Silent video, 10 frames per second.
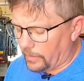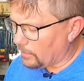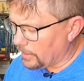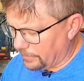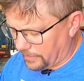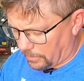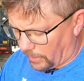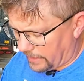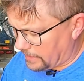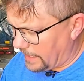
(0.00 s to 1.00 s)
already removed the
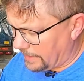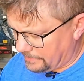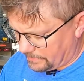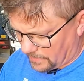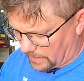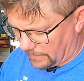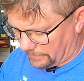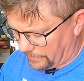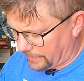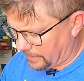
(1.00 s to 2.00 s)
brake line
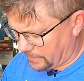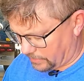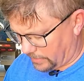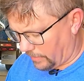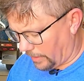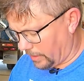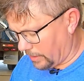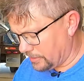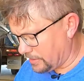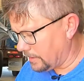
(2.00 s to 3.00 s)
off of this. We've already
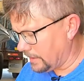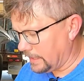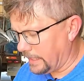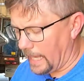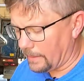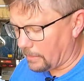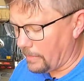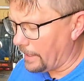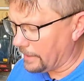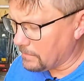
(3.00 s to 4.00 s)
loosened the
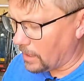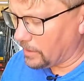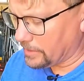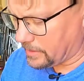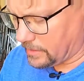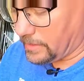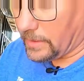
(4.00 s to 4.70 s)
caliper mounting bolts,